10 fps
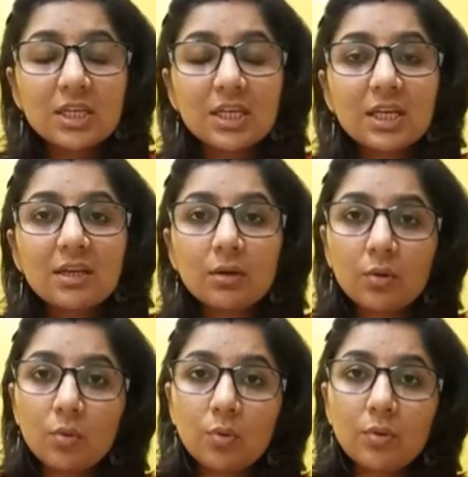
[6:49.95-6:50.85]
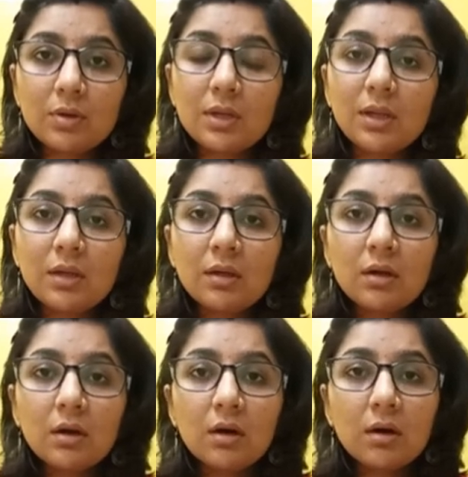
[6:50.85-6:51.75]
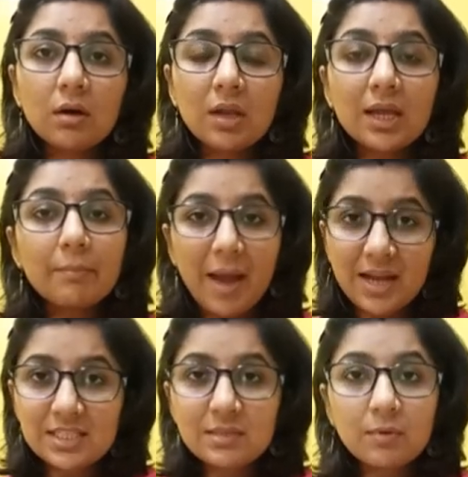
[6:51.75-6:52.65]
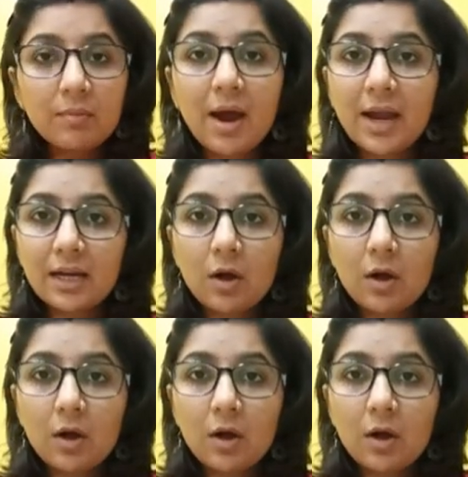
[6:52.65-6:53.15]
he can grow till like maximum height,